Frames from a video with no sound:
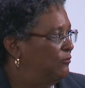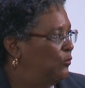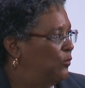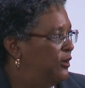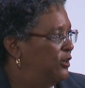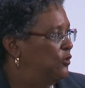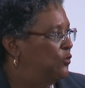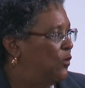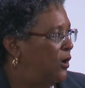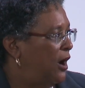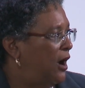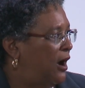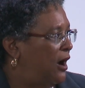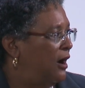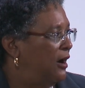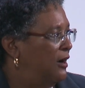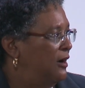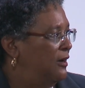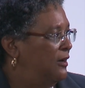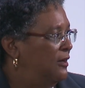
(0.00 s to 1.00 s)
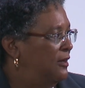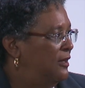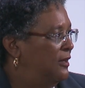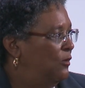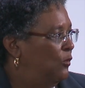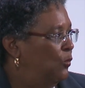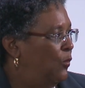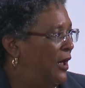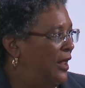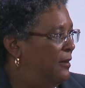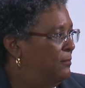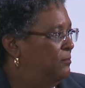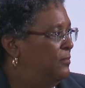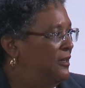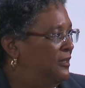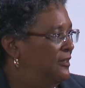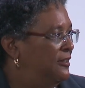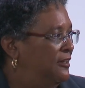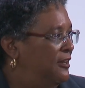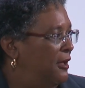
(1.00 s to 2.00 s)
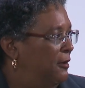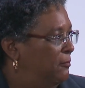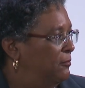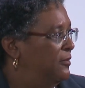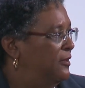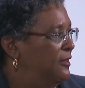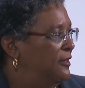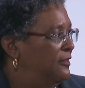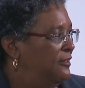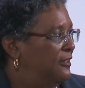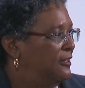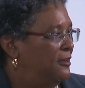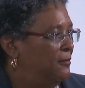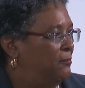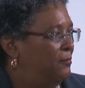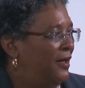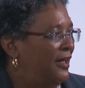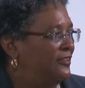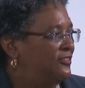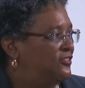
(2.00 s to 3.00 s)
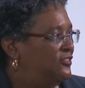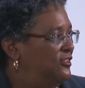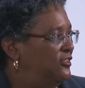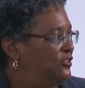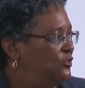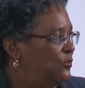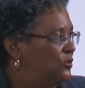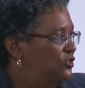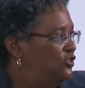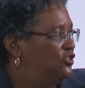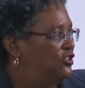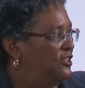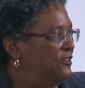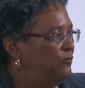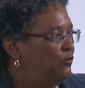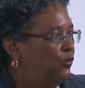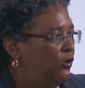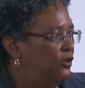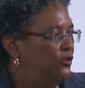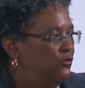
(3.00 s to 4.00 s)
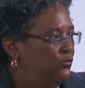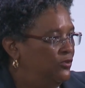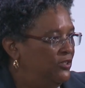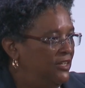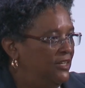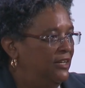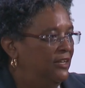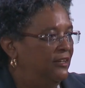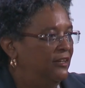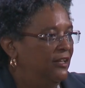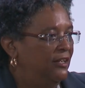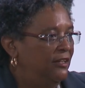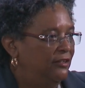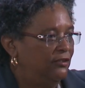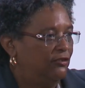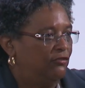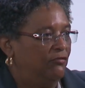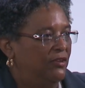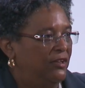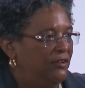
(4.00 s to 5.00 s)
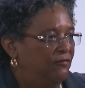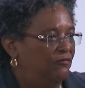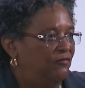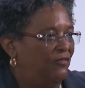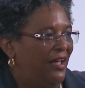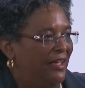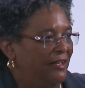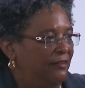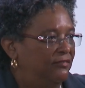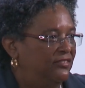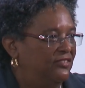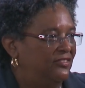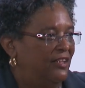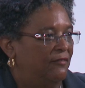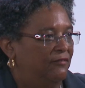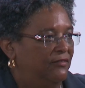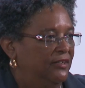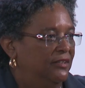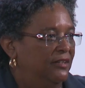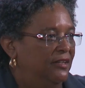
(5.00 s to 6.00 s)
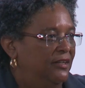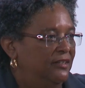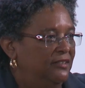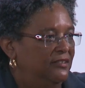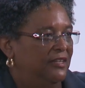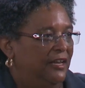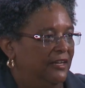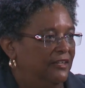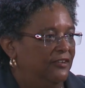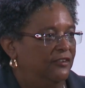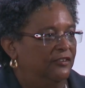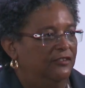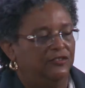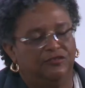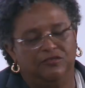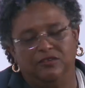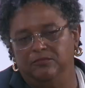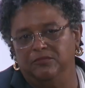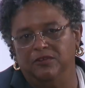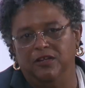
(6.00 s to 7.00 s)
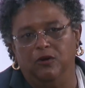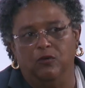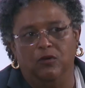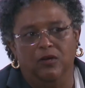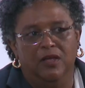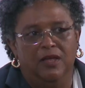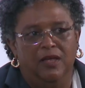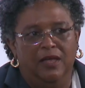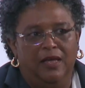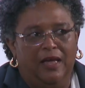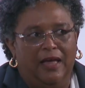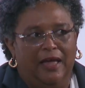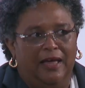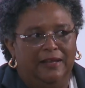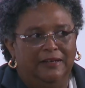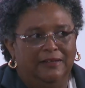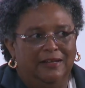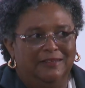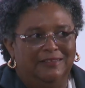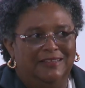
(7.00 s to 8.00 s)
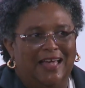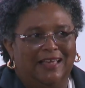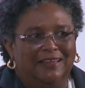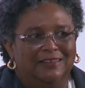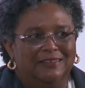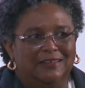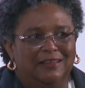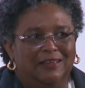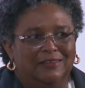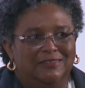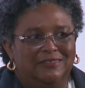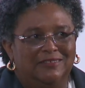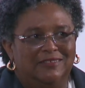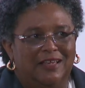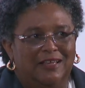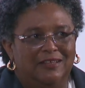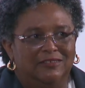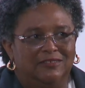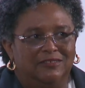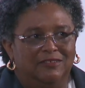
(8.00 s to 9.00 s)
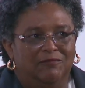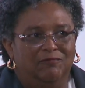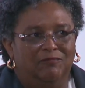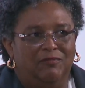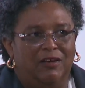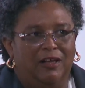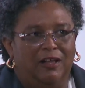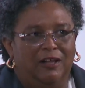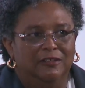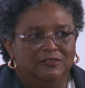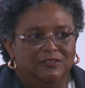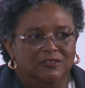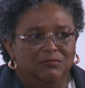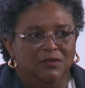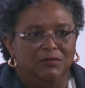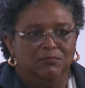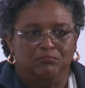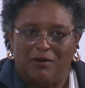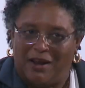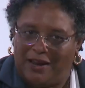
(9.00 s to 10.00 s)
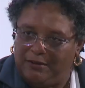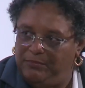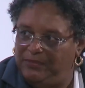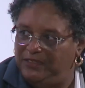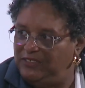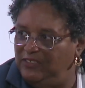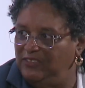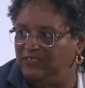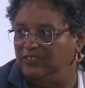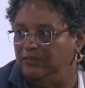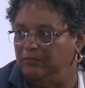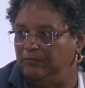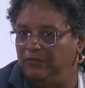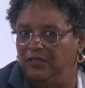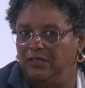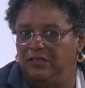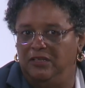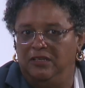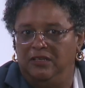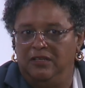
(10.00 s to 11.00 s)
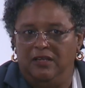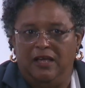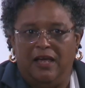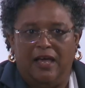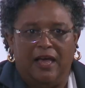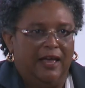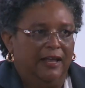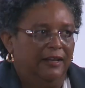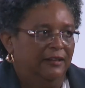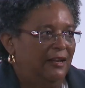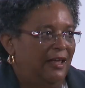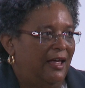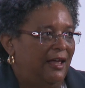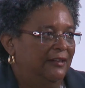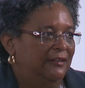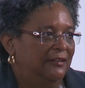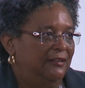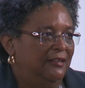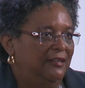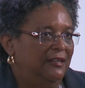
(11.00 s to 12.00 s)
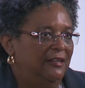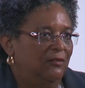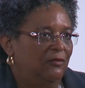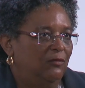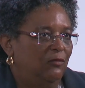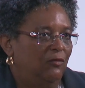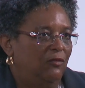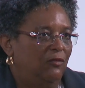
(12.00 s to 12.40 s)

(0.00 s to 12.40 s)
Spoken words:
where you are, while building up the capacity to achieve what you need 3, 5, 7, 10 years from now. And that sense of ultimate pragmatism and the